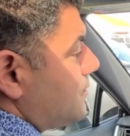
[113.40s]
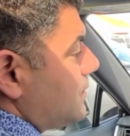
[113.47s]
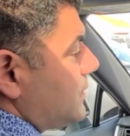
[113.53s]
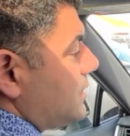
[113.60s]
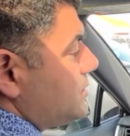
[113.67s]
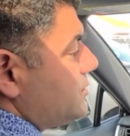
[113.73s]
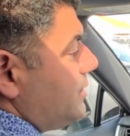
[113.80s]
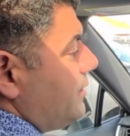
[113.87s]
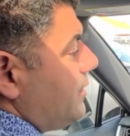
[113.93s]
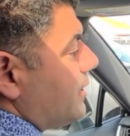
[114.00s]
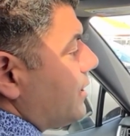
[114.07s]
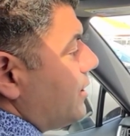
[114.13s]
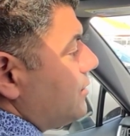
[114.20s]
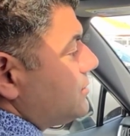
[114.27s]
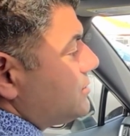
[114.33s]
So here you
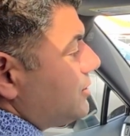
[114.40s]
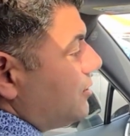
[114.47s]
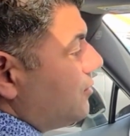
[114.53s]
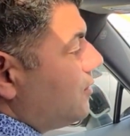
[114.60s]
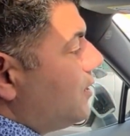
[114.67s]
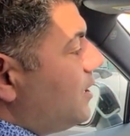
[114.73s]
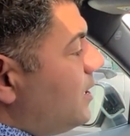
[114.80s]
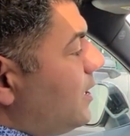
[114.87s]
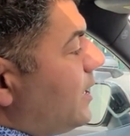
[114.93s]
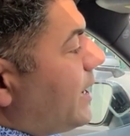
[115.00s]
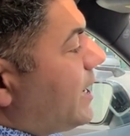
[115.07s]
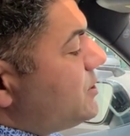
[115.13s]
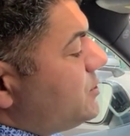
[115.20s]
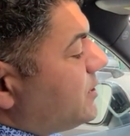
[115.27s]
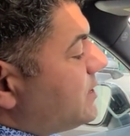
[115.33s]
go. So
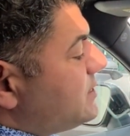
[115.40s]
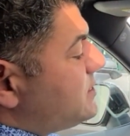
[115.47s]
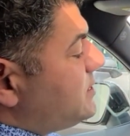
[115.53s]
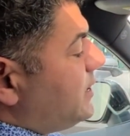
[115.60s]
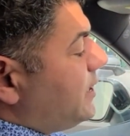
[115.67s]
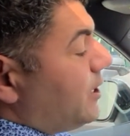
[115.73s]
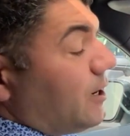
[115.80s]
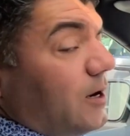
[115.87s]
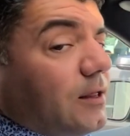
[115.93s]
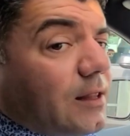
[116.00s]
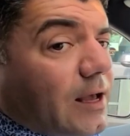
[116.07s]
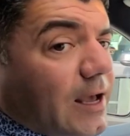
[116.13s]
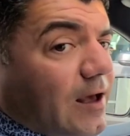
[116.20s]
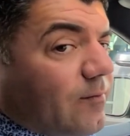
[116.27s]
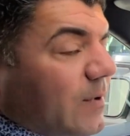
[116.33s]
as you can see here,
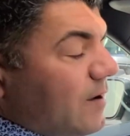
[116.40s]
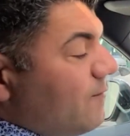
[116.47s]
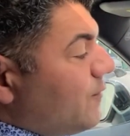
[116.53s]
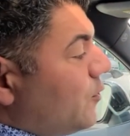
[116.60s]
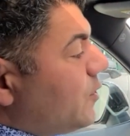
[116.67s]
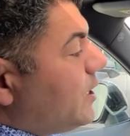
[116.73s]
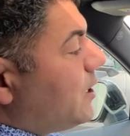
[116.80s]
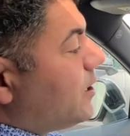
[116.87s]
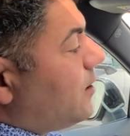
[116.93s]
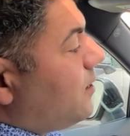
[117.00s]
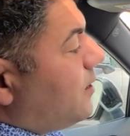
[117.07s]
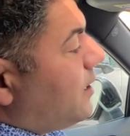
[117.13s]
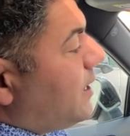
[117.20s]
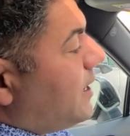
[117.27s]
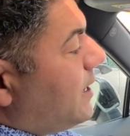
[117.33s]
I have my phone
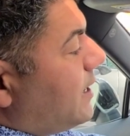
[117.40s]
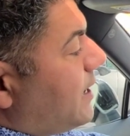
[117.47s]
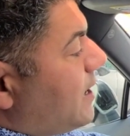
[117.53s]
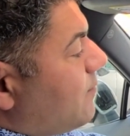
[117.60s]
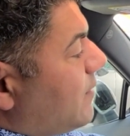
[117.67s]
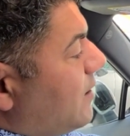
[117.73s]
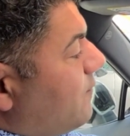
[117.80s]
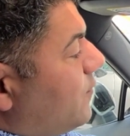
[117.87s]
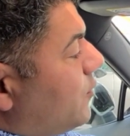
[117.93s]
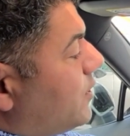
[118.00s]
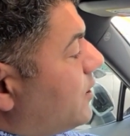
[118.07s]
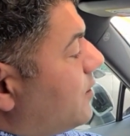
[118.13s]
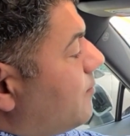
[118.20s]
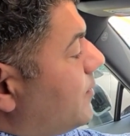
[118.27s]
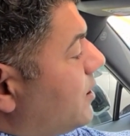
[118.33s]
here and I have my phone
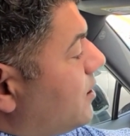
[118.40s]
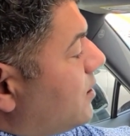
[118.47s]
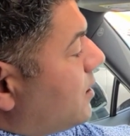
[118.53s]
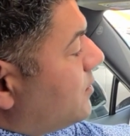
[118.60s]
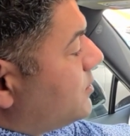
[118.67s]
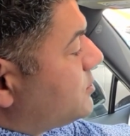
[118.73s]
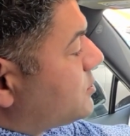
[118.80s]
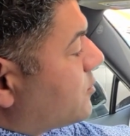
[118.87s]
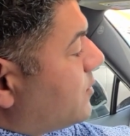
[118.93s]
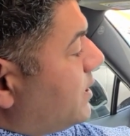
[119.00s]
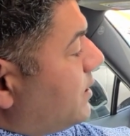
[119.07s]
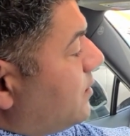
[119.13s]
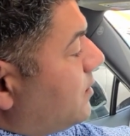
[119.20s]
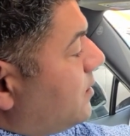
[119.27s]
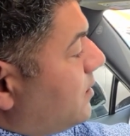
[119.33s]
here mirrored on the
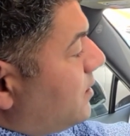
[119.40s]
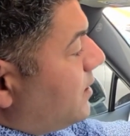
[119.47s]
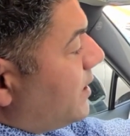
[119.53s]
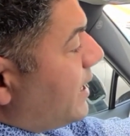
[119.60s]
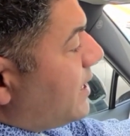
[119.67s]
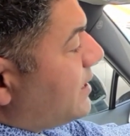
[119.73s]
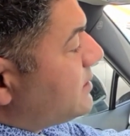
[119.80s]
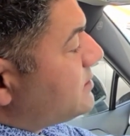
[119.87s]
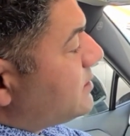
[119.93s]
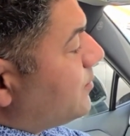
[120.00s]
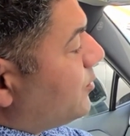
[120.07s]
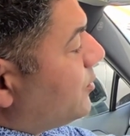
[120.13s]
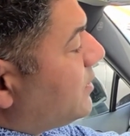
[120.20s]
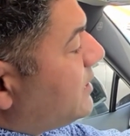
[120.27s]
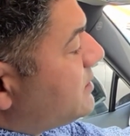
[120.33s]
screen. And it's
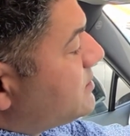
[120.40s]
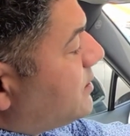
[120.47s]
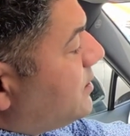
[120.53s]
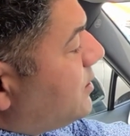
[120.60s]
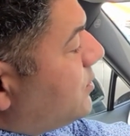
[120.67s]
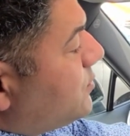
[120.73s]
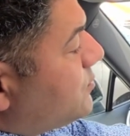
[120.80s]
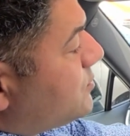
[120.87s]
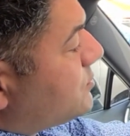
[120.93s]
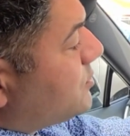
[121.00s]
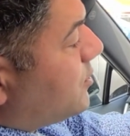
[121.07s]
simple and easy to use.